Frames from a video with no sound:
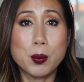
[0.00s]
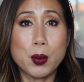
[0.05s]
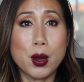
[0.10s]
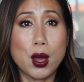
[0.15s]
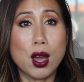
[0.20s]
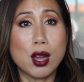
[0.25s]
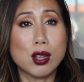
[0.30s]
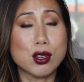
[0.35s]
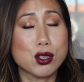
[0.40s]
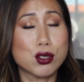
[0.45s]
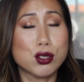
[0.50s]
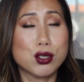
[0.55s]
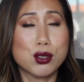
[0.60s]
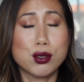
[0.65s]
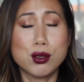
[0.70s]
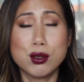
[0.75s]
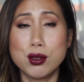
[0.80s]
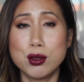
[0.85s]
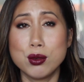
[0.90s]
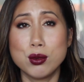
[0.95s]
but
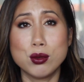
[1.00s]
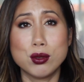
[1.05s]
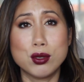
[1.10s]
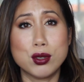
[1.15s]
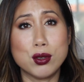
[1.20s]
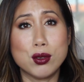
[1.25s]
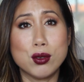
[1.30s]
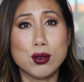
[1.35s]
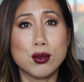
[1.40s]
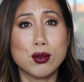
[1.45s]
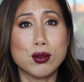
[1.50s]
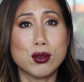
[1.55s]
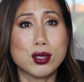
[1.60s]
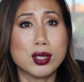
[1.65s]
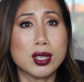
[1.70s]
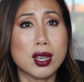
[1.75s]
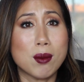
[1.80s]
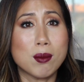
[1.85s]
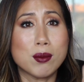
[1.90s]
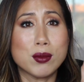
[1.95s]
due to
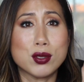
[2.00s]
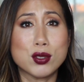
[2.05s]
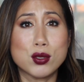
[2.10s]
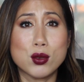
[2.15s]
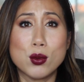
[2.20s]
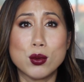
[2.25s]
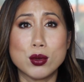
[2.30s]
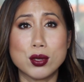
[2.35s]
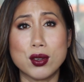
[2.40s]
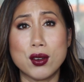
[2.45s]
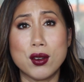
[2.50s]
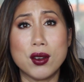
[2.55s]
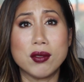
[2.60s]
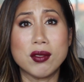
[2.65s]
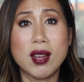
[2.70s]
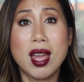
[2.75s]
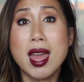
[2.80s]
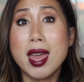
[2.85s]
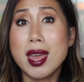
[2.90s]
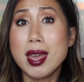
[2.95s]
some sort of